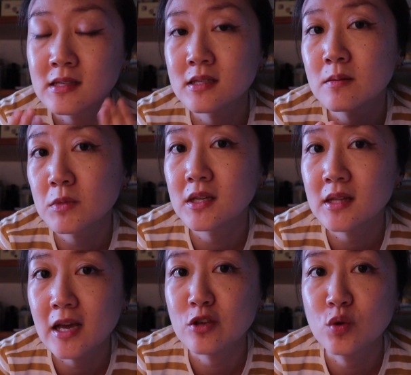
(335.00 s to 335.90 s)
is something
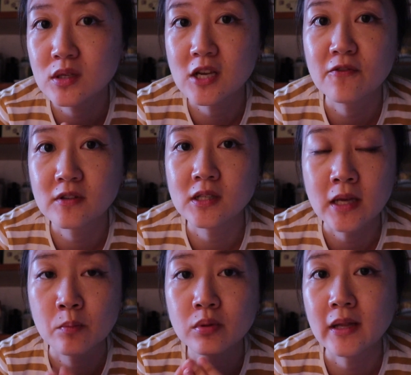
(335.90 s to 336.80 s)
that you could
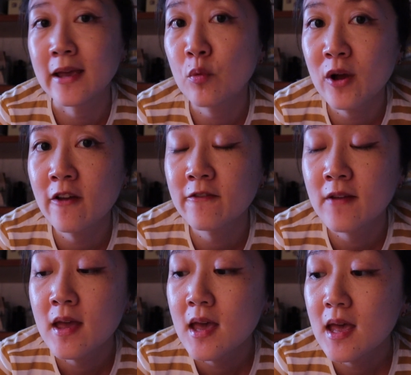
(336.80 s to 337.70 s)
definitely play with.
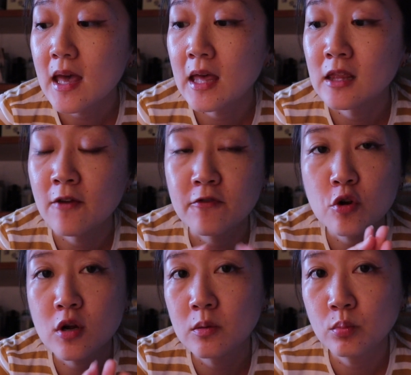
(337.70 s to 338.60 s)
And if you're
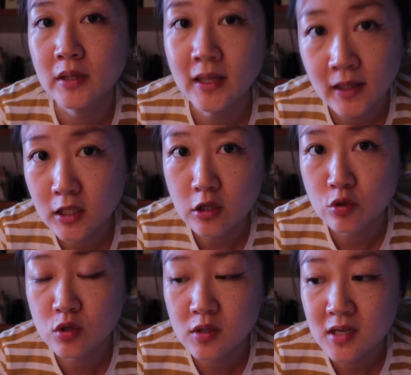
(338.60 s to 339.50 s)
completely new
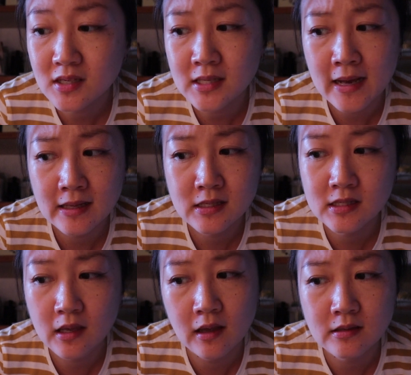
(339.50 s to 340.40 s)
to this, I'd
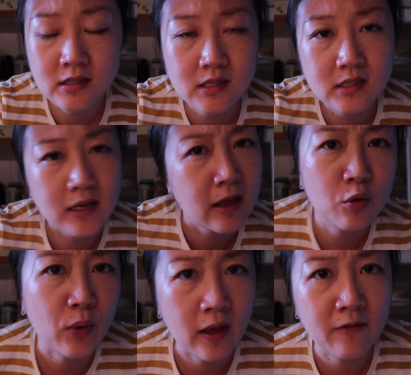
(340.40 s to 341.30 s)
say stay
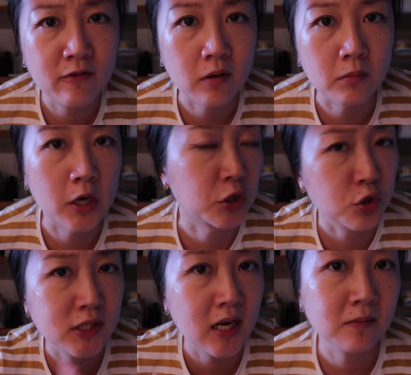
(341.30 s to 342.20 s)
away from other
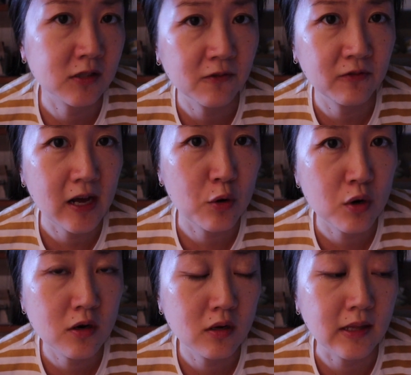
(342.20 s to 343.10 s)
types of
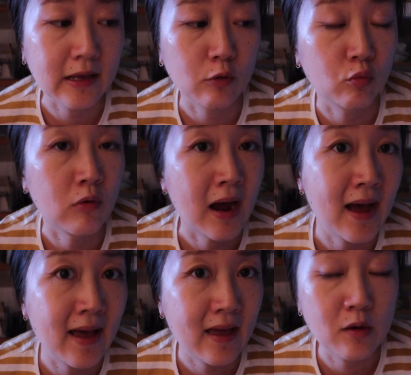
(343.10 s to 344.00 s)
flour like
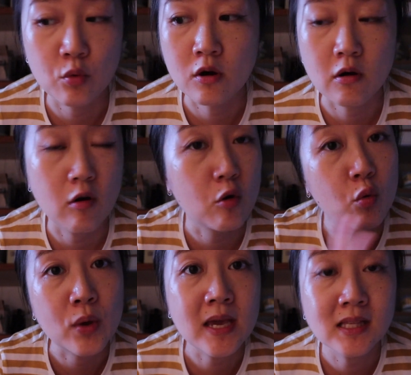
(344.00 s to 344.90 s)
rye or whole
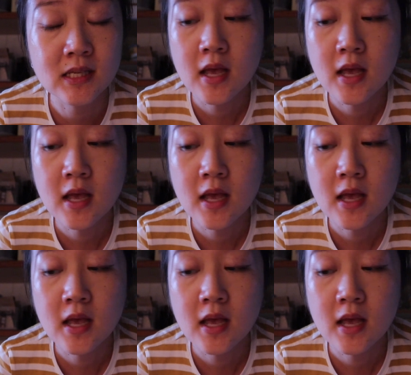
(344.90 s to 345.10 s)
wheat.